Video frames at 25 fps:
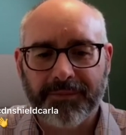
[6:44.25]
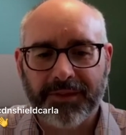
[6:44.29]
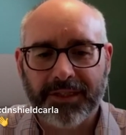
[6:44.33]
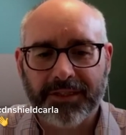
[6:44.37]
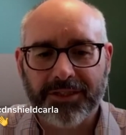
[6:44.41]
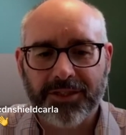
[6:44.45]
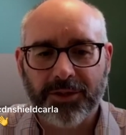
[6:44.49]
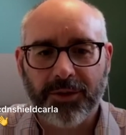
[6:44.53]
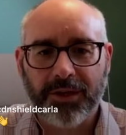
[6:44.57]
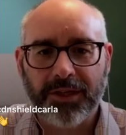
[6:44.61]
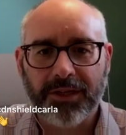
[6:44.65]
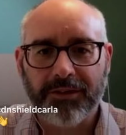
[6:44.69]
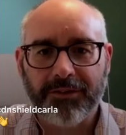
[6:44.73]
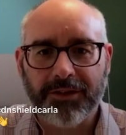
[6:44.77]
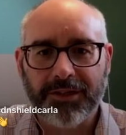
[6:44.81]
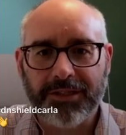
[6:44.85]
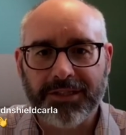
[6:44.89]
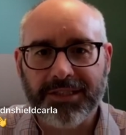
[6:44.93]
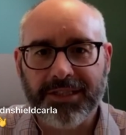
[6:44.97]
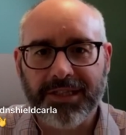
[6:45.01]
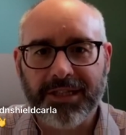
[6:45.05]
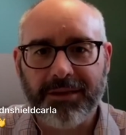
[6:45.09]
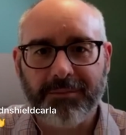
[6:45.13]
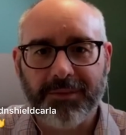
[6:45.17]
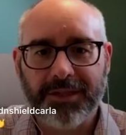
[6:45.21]
so all of our
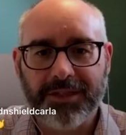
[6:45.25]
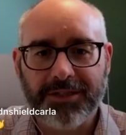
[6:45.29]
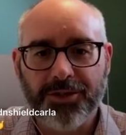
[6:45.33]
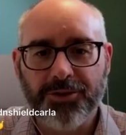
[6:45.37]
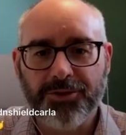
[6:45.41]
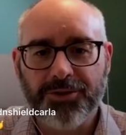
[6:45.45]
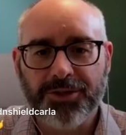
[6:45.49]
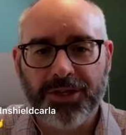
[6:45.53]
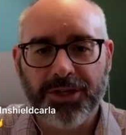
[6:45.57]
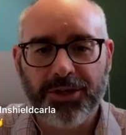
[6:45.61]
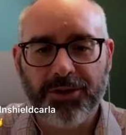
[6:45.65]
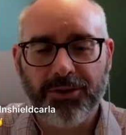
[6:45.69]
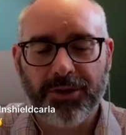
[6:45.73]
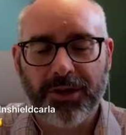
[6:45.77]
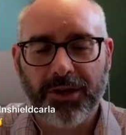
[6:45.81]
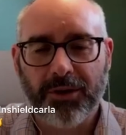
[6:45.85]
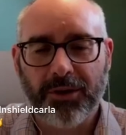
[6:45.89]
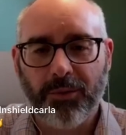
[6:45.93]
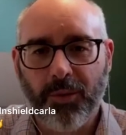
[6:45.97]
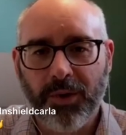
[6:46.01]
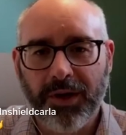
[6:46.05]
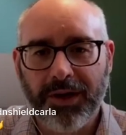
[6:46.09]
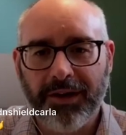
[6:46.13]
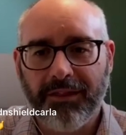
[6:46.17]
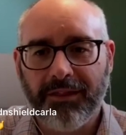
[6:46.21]
team that's used to doing
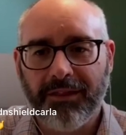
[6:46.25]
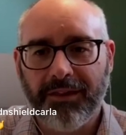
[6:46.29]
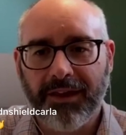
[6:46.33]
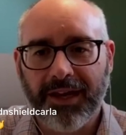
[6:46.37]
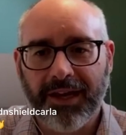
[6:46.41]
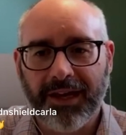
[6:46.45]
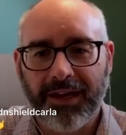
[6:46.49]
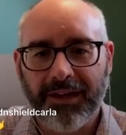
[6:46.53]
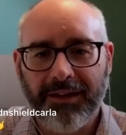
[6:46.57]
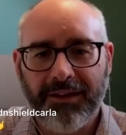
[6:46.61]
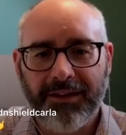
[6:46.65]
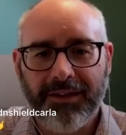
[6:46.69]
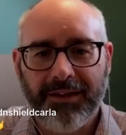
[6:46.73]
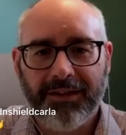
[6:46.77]
one thing